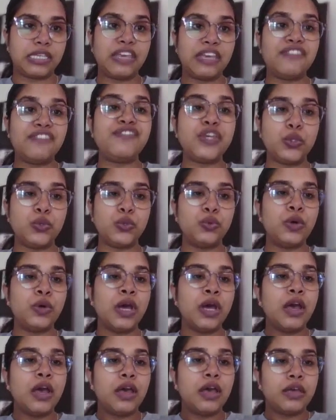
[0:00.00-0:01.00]
If you
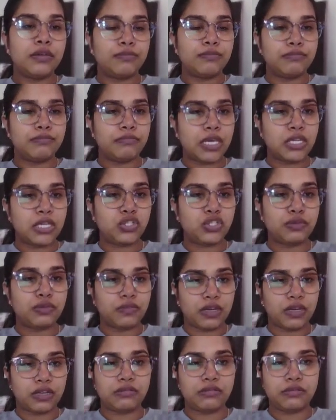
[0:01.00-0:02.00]
mention
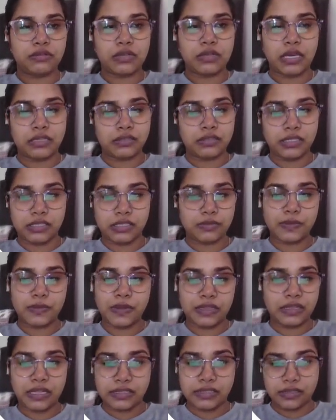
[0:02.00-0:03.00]
1 and 6,
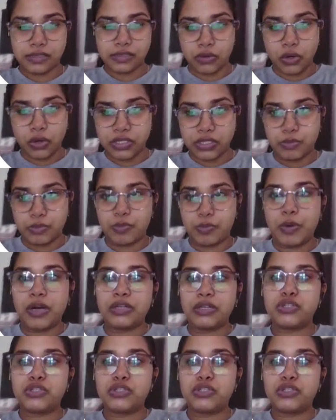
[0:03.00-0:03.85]
well, that's a concept part.